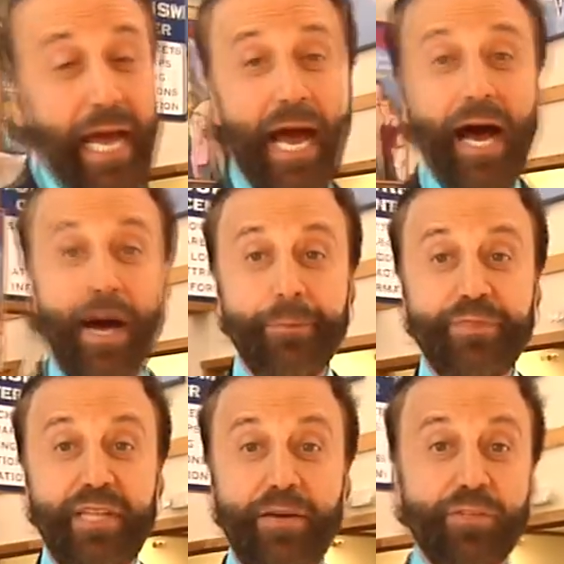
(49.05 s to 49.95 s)
Um,
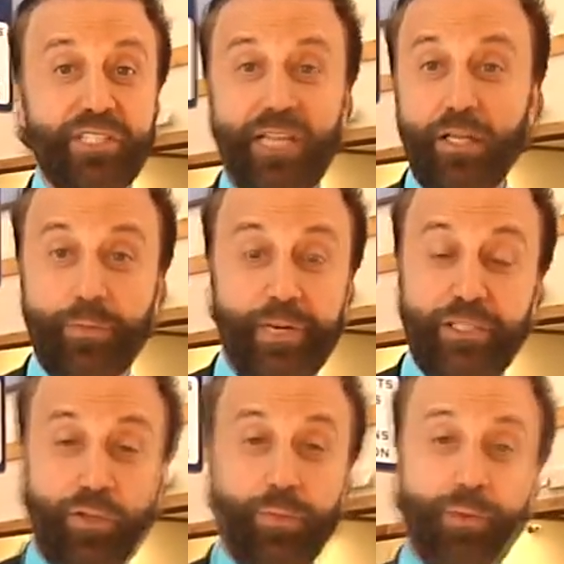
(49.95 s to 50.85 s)
they will
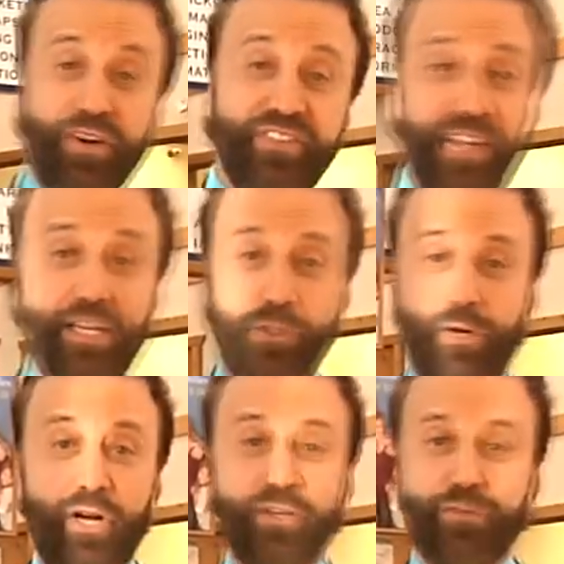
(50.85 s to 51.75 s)
celebrate your birthday,
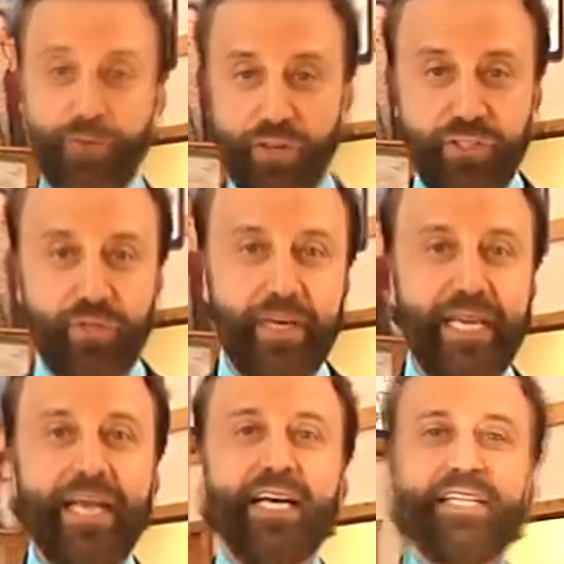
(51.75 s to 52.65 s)
your
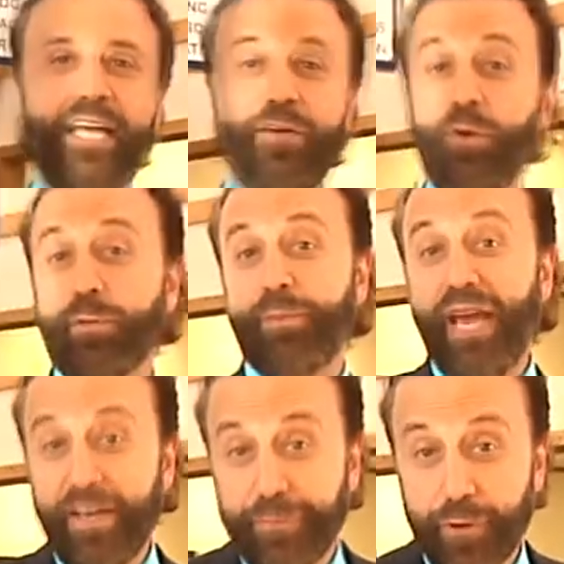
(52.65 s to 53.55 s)
anniversary. They won't
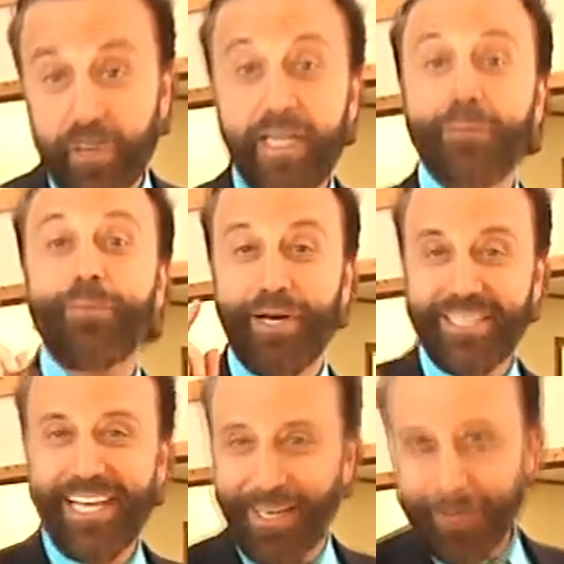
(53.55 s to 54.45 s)
pay for it,
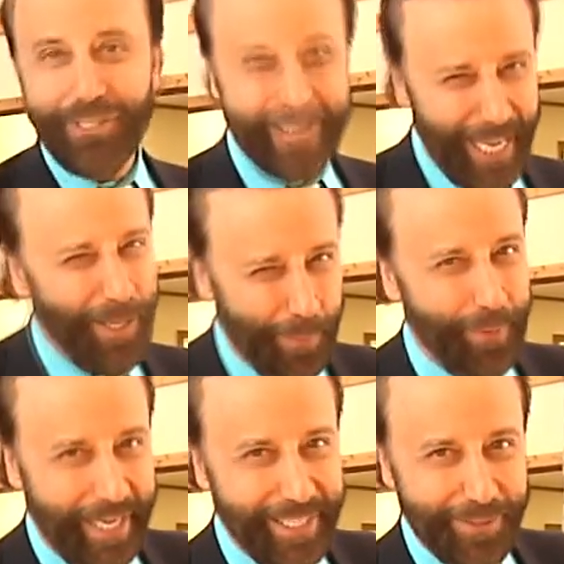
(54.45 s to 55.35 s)
but they will
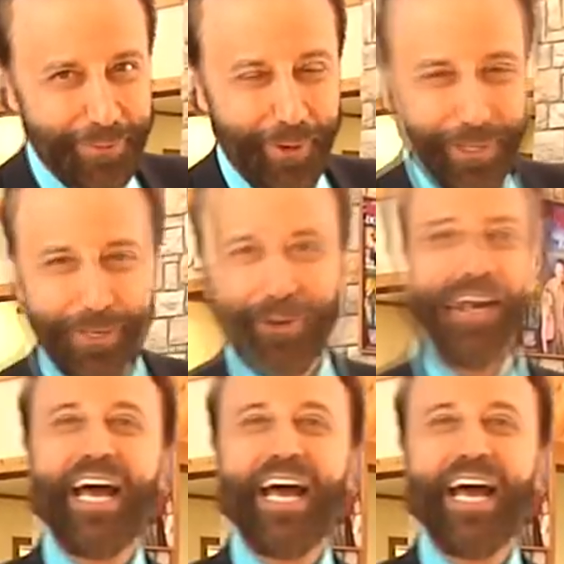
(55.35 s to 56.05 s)
celebrate it for you.